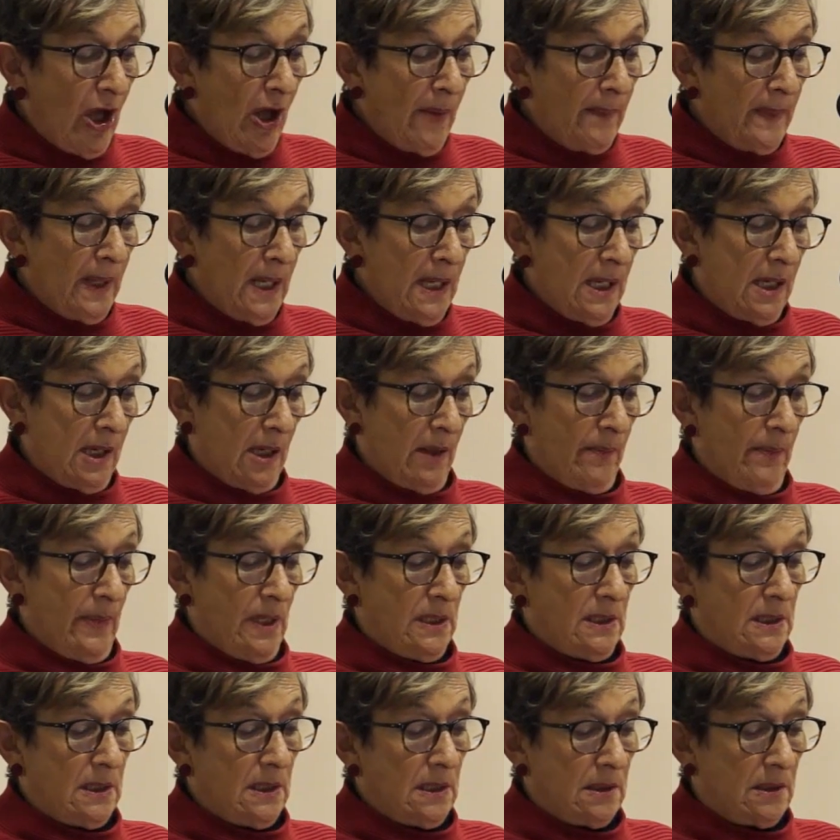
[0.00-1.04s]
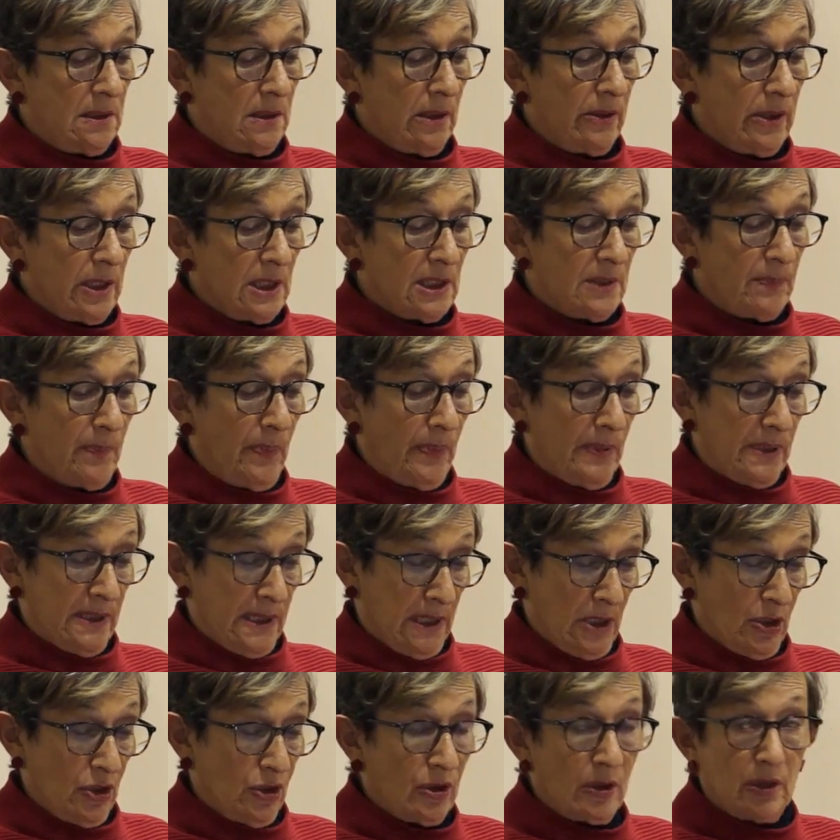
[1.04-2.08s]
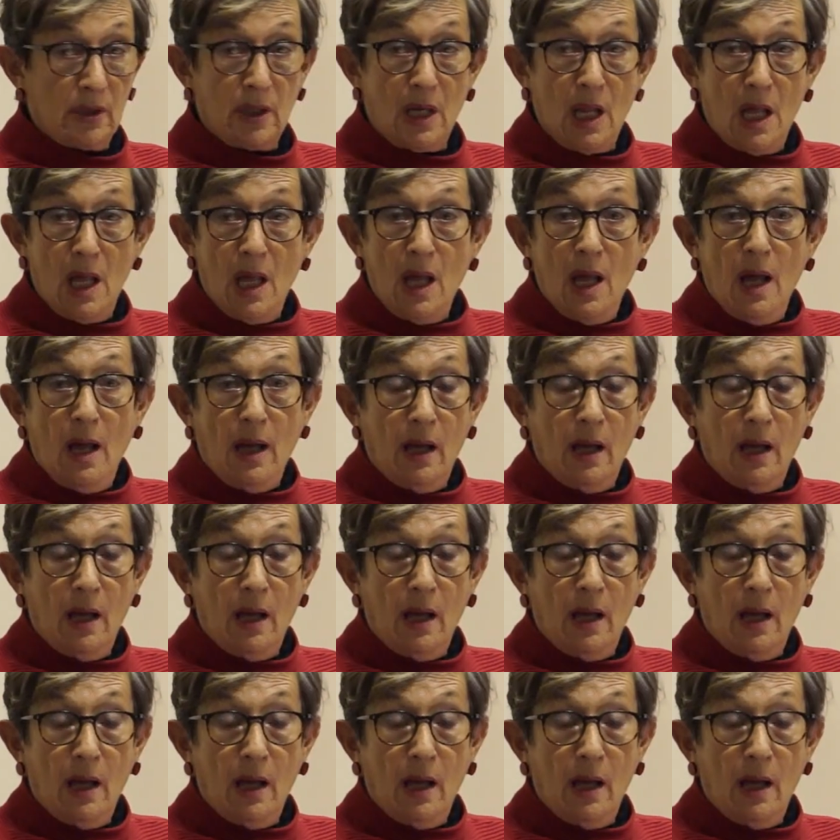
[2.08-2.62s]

firmly committed to this position,